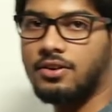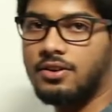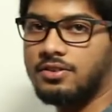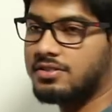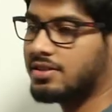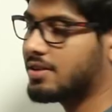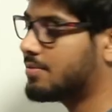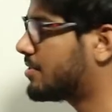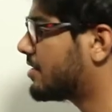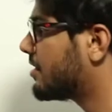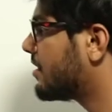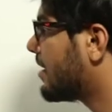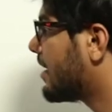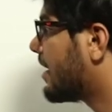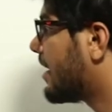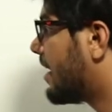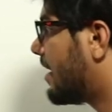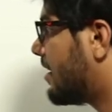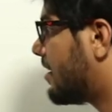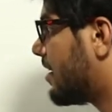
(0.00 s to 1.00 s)
concept
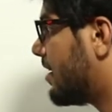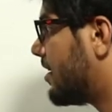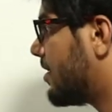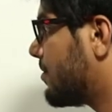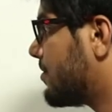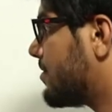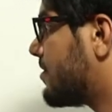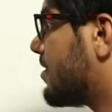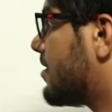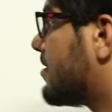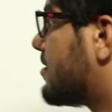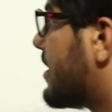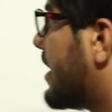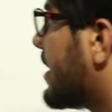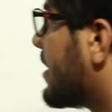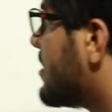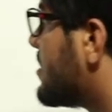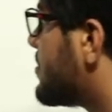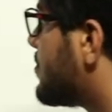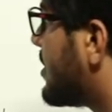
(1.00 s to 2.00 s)
and reduce
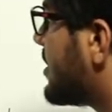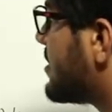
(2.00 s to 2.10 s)
cycles per